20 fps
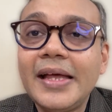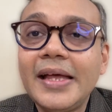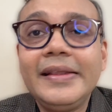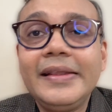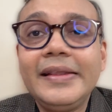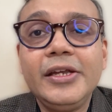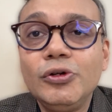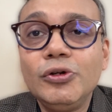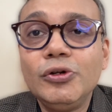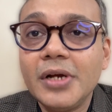and
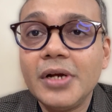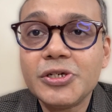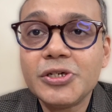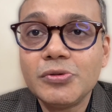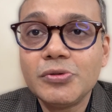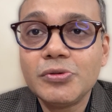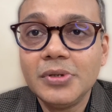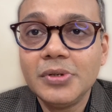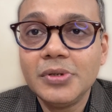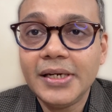then you rush
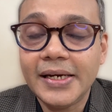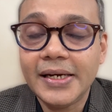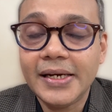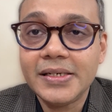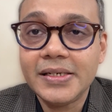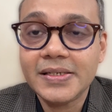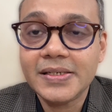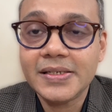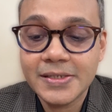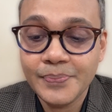to a
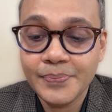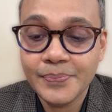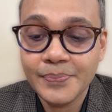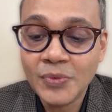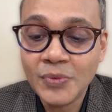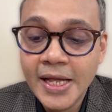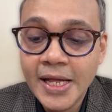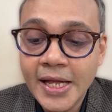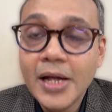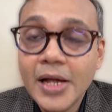dentist.
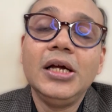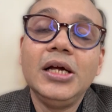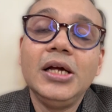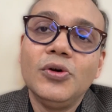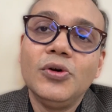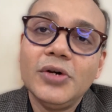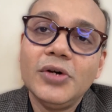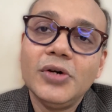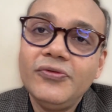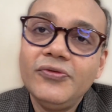
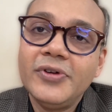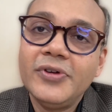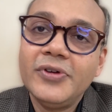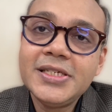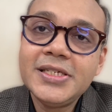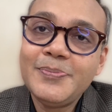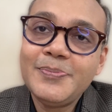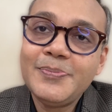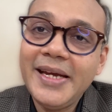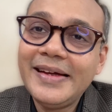The
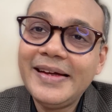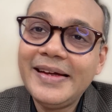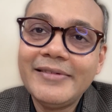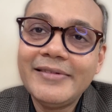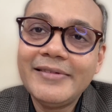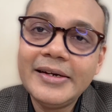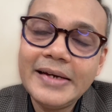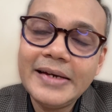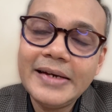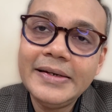first pediatric
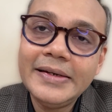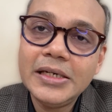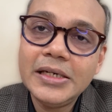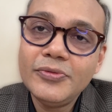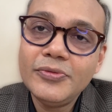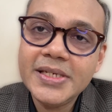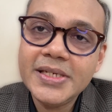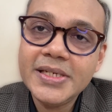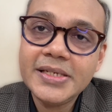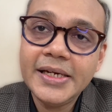dental
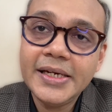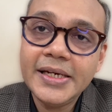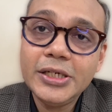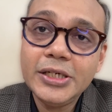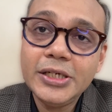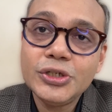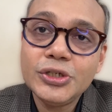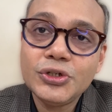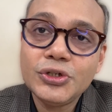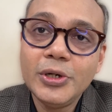visit
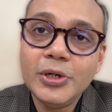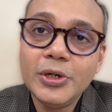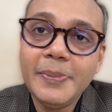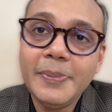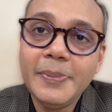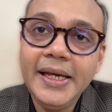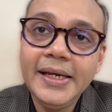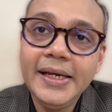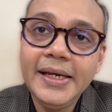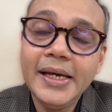should
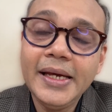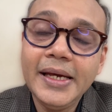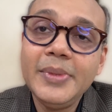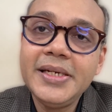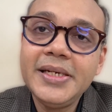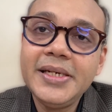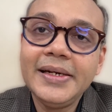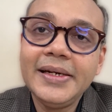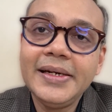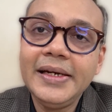be
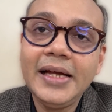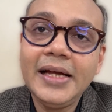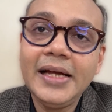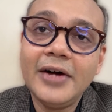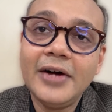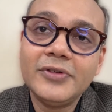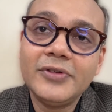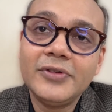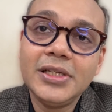immediately after